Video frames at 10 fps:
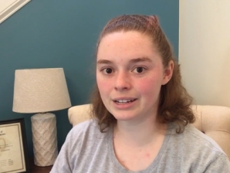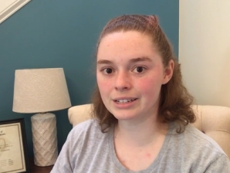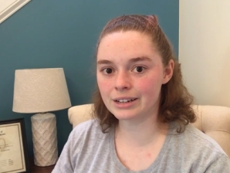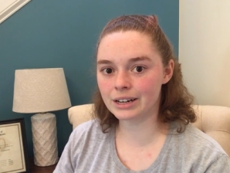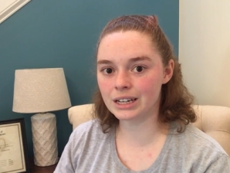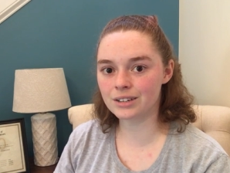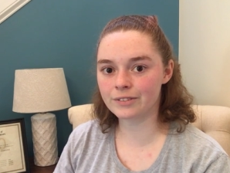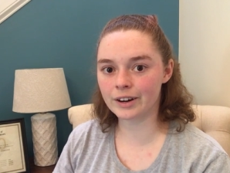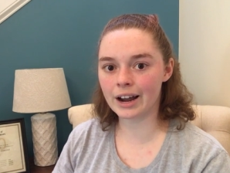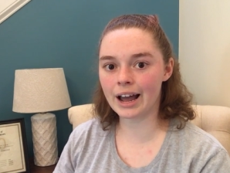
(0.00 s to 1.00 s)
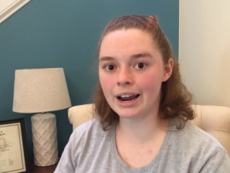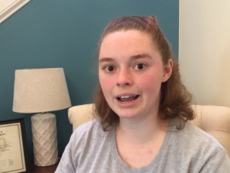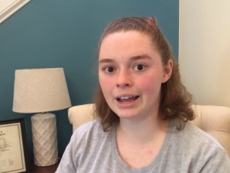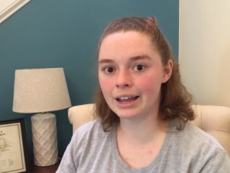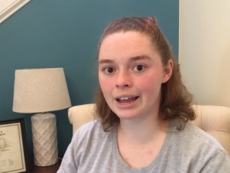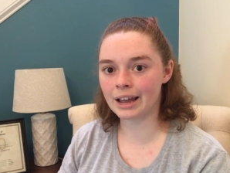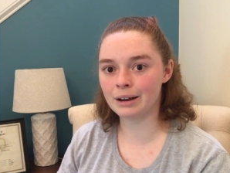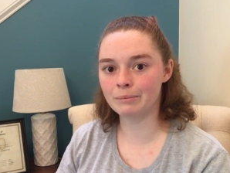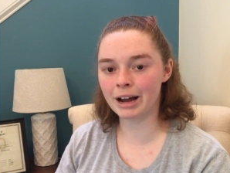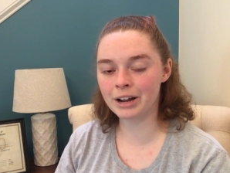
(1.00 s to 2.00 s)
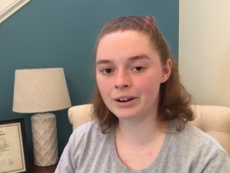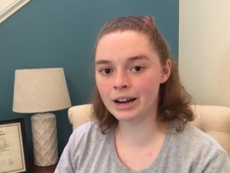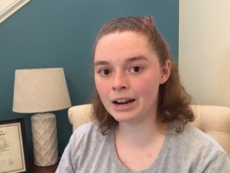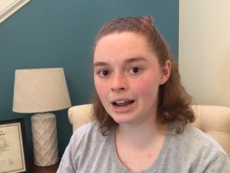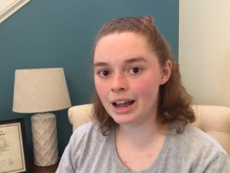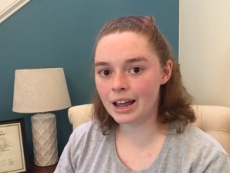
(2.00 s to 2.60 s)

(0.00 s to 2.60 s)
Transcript: the series for headache and migraine